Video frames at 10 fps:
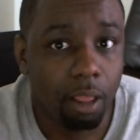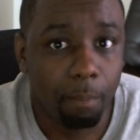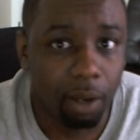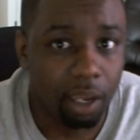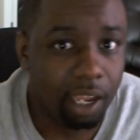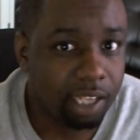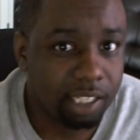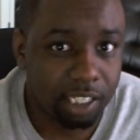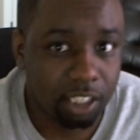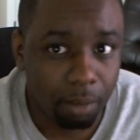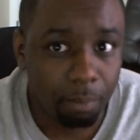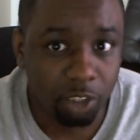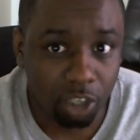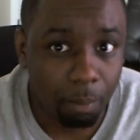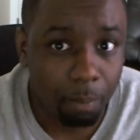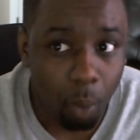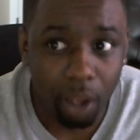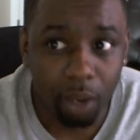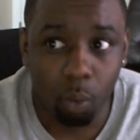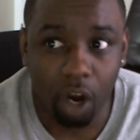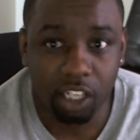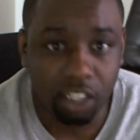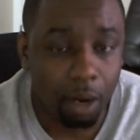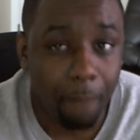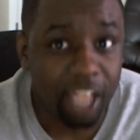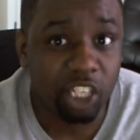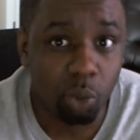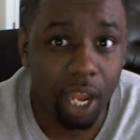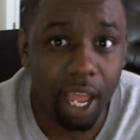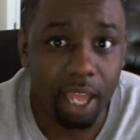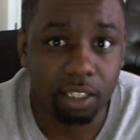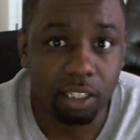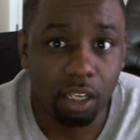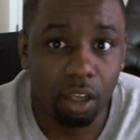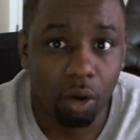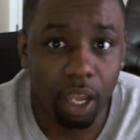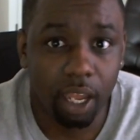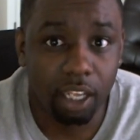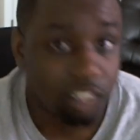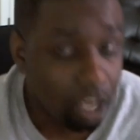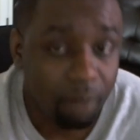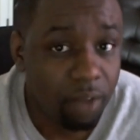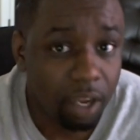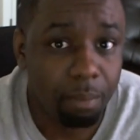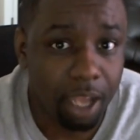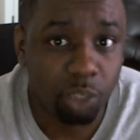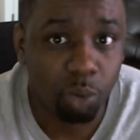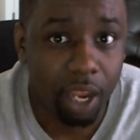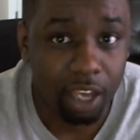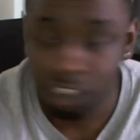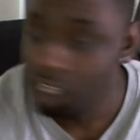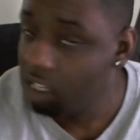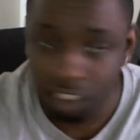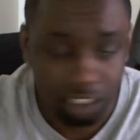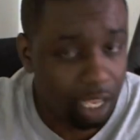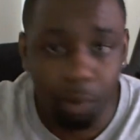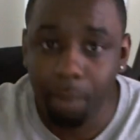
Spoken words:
But it's at some point where it's going to bite you in the ass. Okay, it's going to fucking bite you in the ass. The same way it